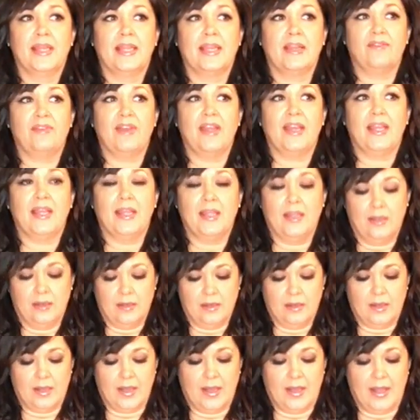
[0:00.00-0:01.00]
give a
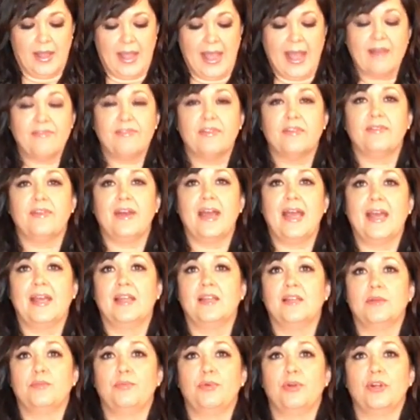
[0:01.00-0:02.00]
half of a
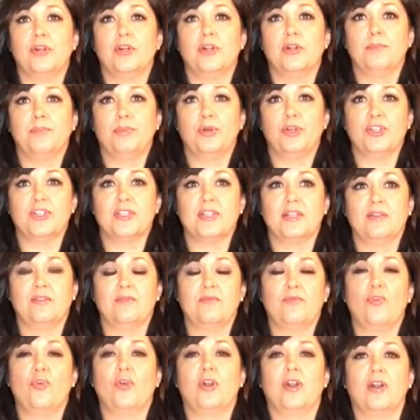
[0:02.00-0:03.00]
hen per person
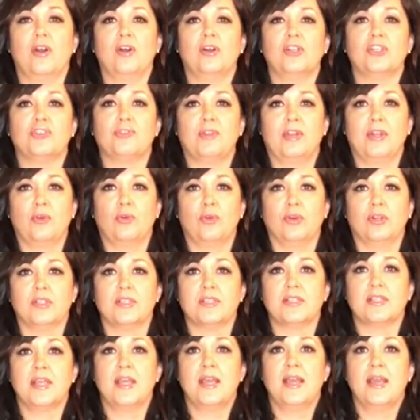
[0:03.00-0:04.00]
for an entree
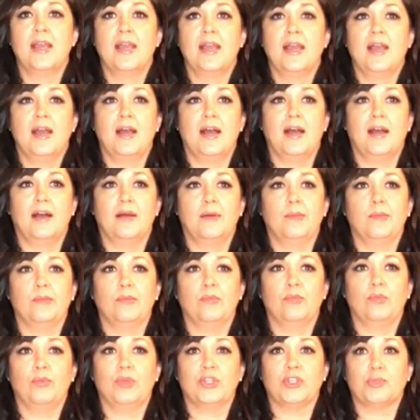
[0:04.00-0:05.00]
course,
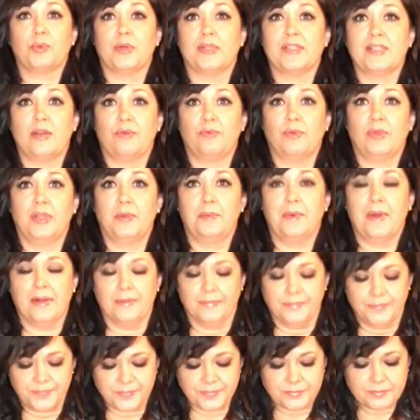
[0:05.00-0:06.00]
which worked out really well.
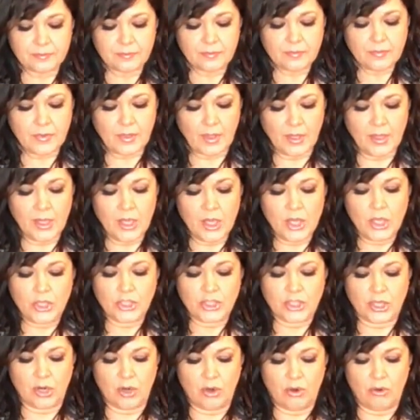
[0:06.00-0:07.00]

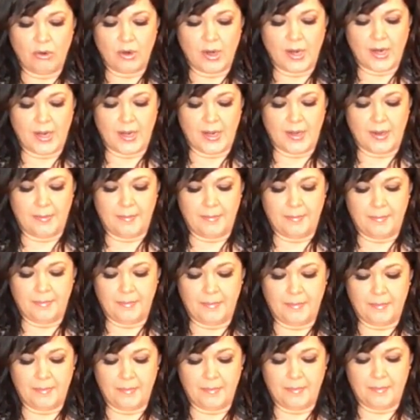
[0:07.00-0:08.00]
So
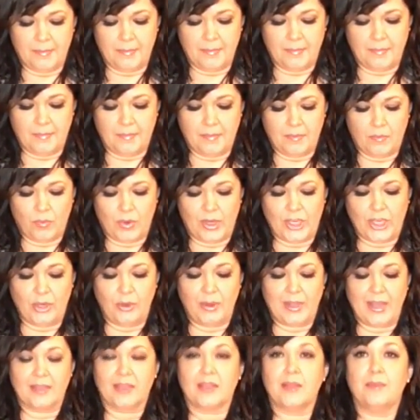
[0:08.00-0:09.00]
when
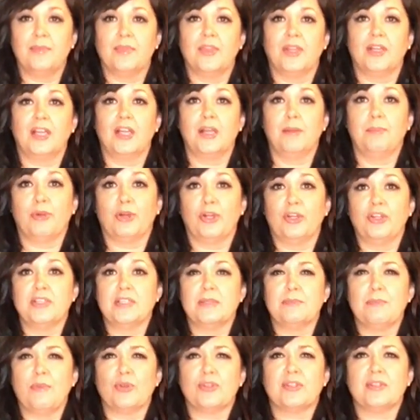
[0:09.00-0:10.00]
you get them, the little
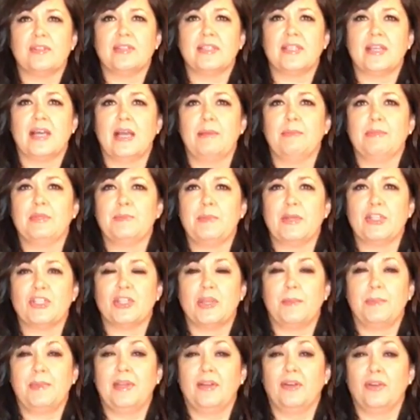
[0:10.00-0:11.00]
birds, most of the time,
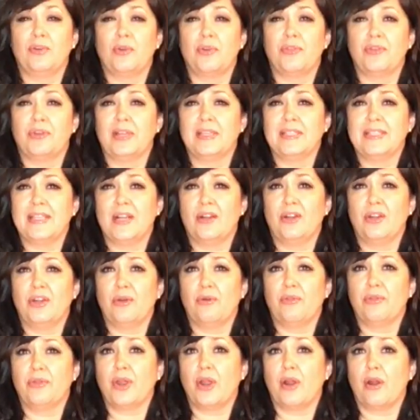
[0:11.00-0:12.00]
especially up here in Northern
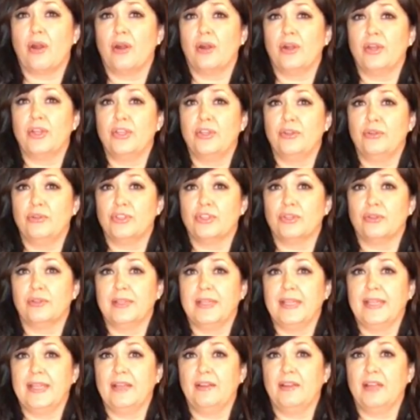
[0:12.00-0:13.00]
Ontario, they are
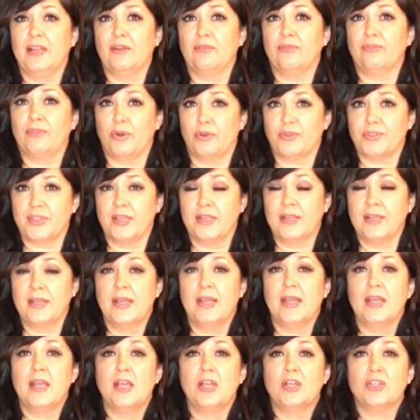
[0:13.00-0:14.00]
usually frozen.
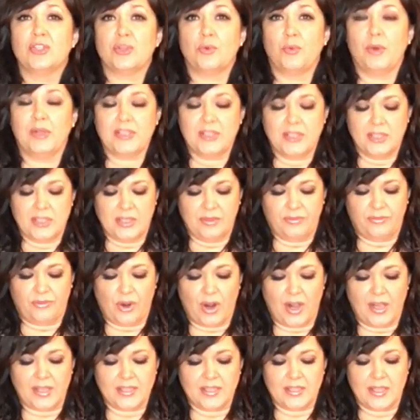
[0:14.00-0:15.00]
So once you
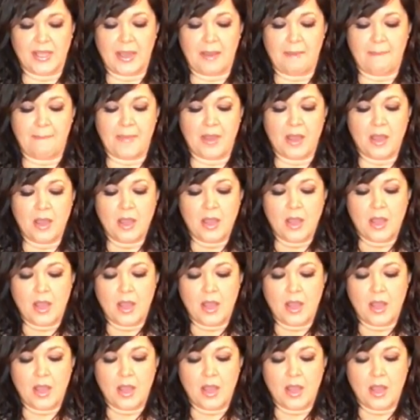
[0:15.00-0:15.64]
defrost them,